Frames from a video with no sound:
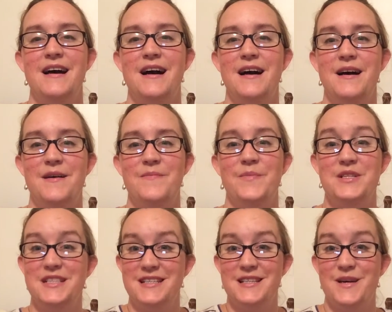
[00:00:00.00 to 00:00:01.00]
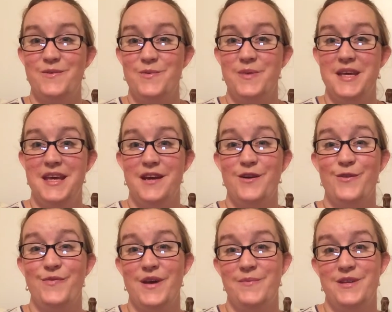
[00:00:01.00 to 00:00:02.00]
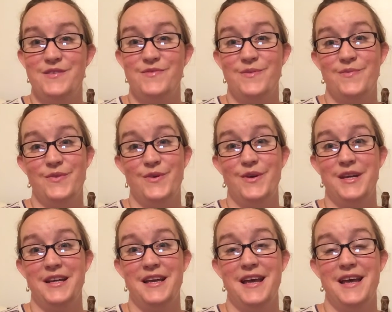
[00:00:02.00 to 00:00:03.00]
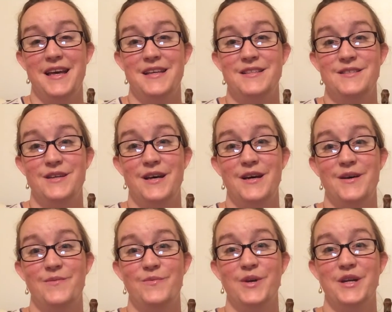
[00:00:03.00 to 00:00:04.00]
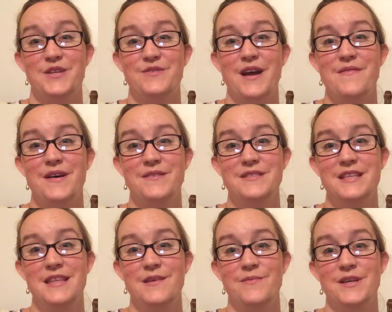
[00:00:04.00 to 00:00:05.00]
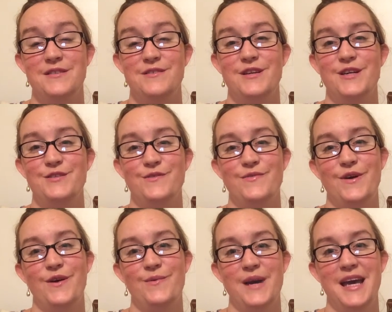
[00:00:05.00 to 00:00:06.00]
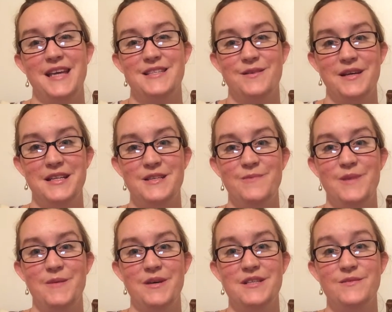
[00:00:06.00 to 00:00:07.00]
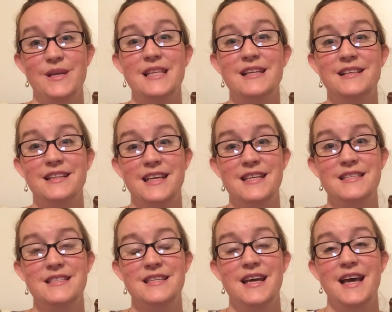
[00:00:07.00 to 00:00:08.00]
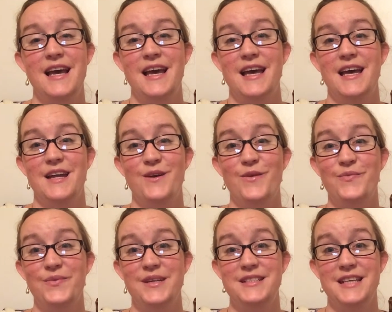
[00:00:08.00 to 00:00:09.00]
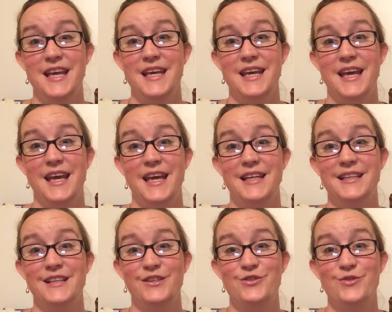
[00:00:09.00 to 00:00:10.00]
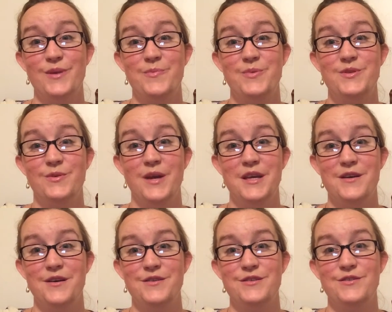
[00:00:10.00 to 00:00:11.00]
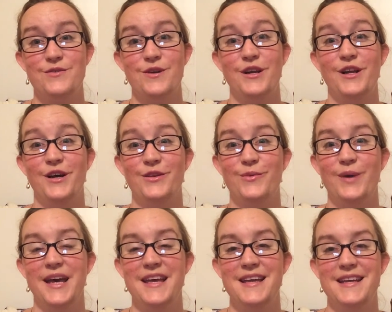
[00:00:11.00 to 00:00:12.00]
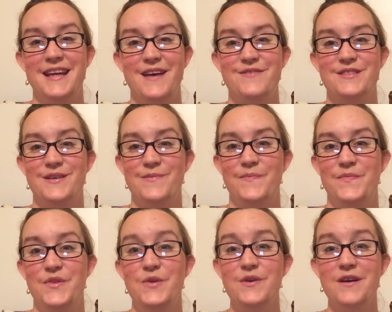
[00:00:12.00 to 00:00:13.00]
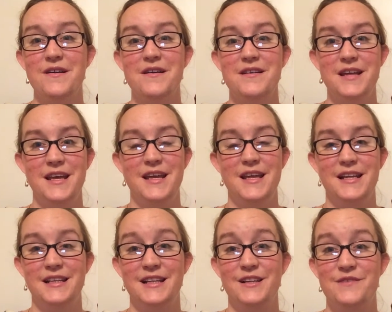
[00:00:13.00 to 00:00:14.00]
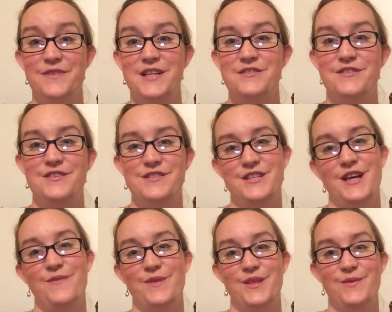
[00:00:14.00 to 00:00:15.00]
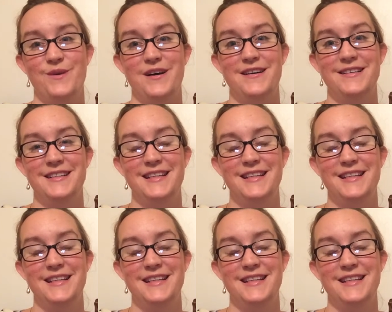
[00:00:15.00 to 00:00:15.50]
But Jessica will be here. Her family's from Florida, and we're going to drive out and see them because they're not too far away. So I'll get to meet my sweet little niece and hopefully take a little trip to a yarn store along the way and have some new yarn and a little adventure to share with you all.